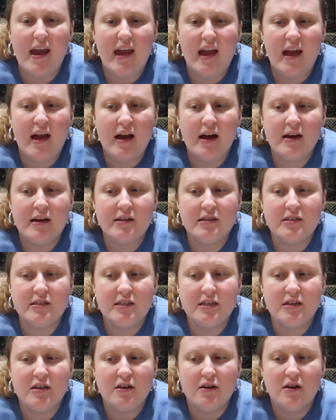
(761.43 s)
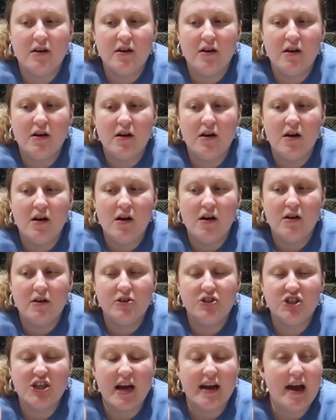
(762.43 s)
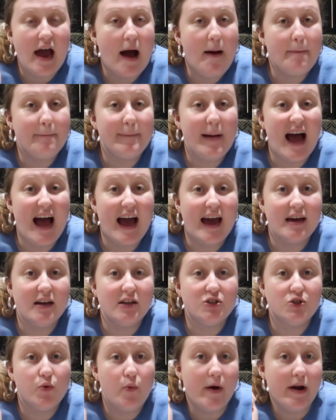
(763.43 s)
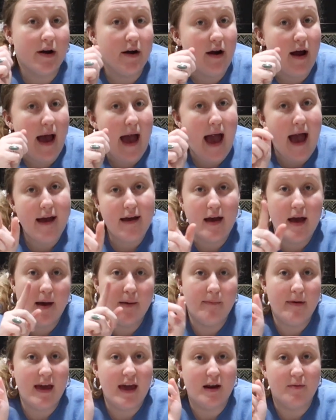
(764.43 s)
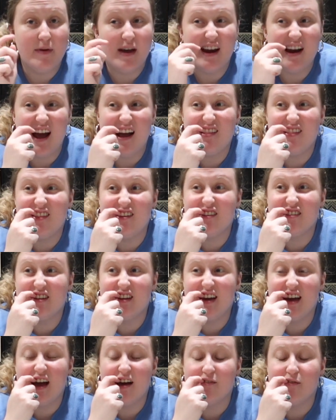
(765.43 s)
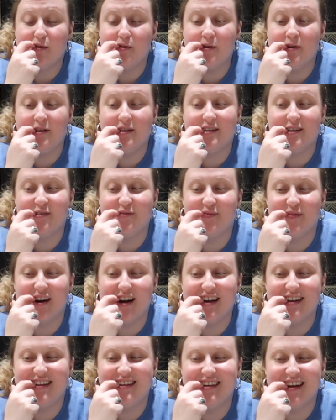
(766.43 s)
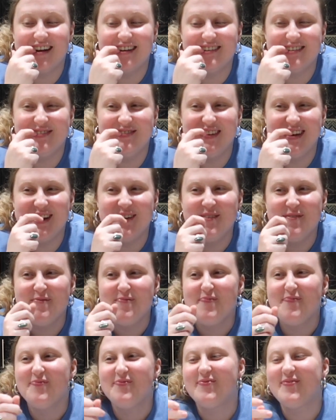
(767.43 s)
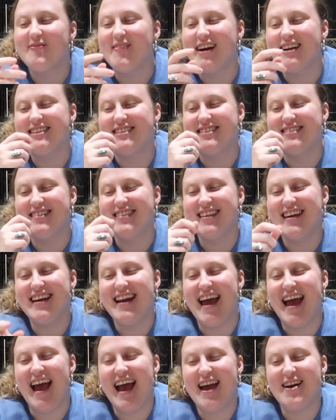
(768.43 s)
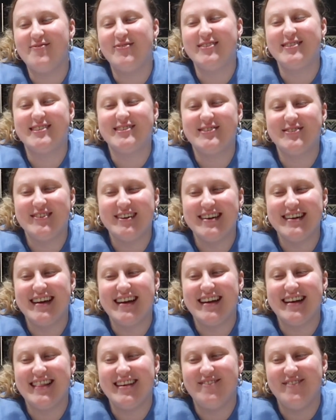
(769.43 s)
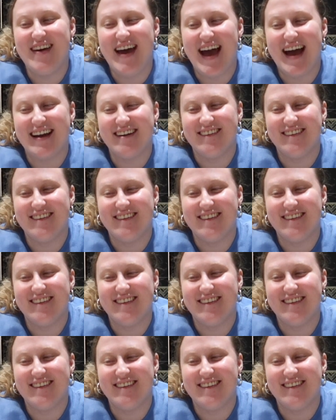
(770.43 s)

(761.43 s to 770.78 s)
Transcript: And check out my Twitter at EmAnnMan. I literally have a piece of bread stuck to me. My dude and Abel's twerking in the